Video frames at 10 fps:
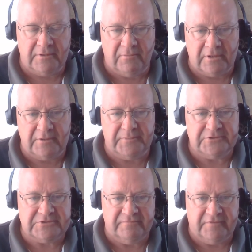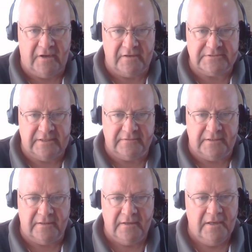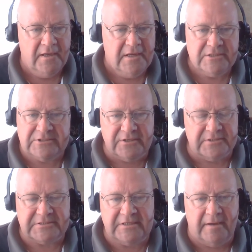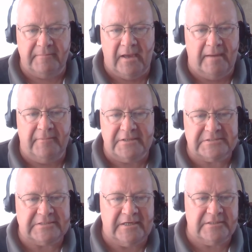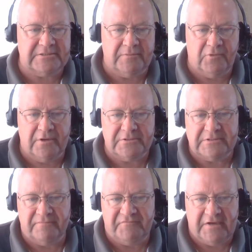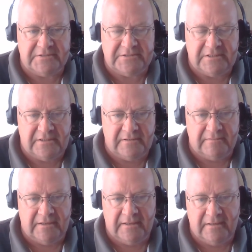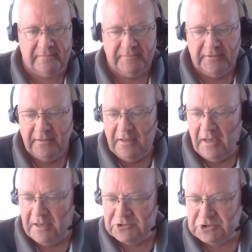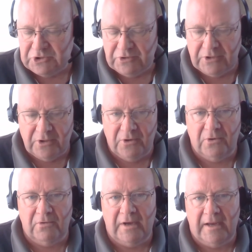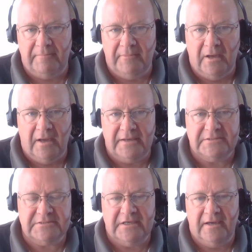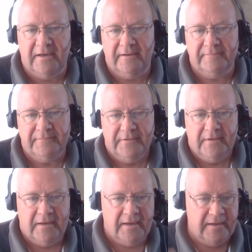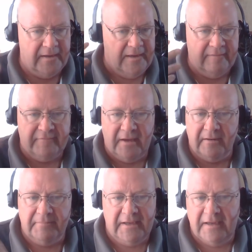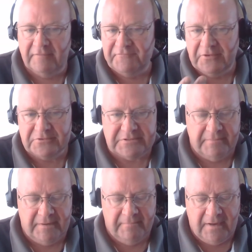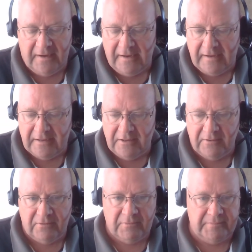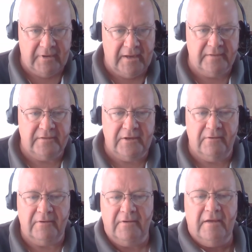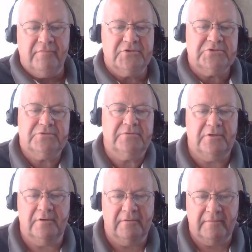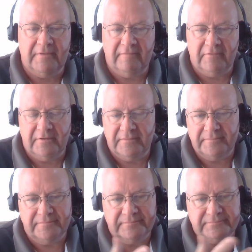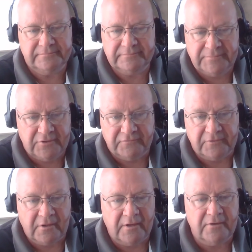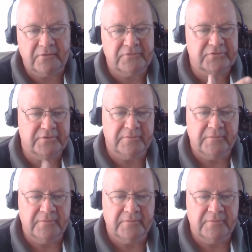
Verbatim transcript: wanted to put some vlogs out there. As you can see, I'm, I'm not sitting somewhere in some fancy uh, uh, studio. I'm not. Uh, uh, I've got on my headphones and my mic. You know, I'm not. You know, I don't have this. You know, I don't have on a beautiful clothes or,